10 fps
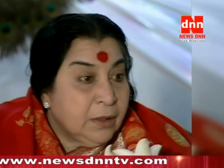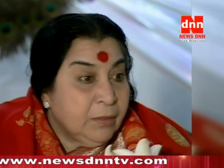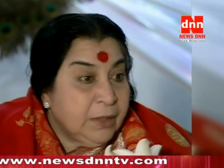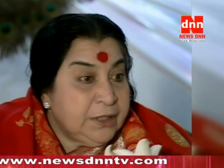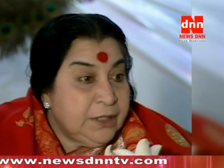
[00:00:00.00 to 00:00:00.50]

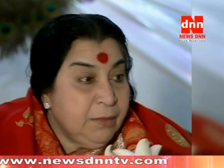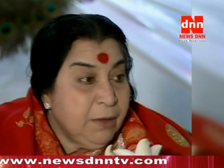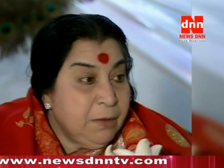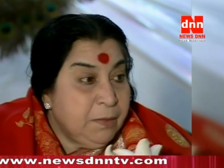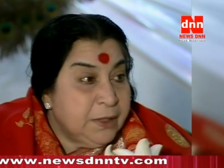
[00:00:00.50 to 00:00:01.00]
But she
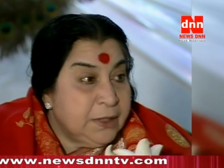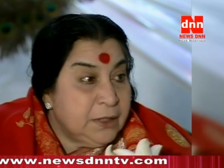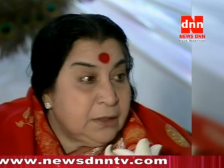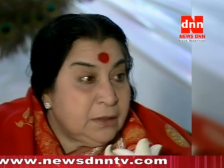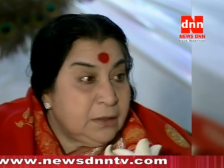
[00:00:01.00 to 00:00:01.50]
may be
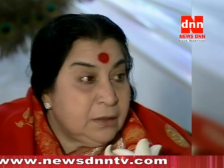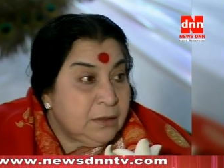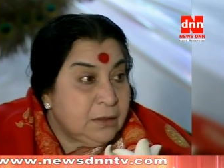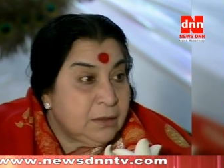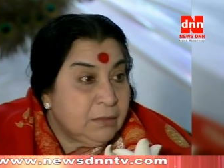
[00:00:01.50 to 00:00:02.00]
possessed
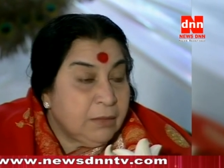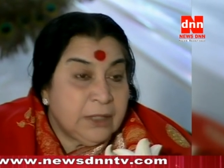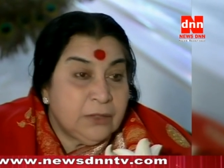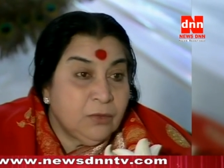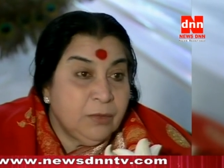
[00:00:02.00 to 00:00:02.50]

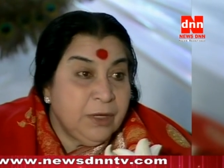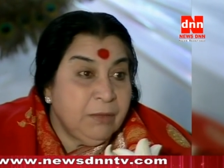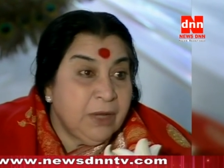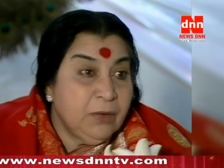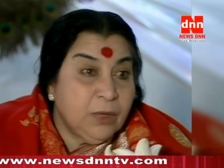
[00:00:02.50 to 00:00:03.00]
by so many
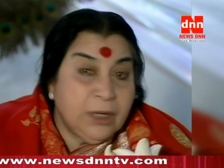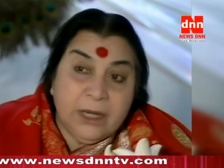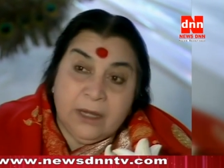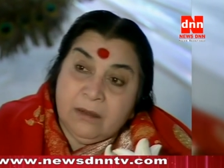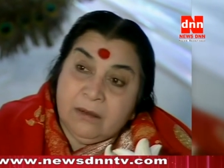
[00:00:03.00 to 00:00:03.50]
men who are
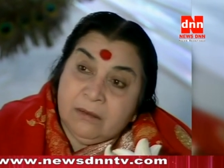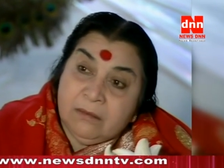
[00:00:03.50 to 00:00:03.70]
dead.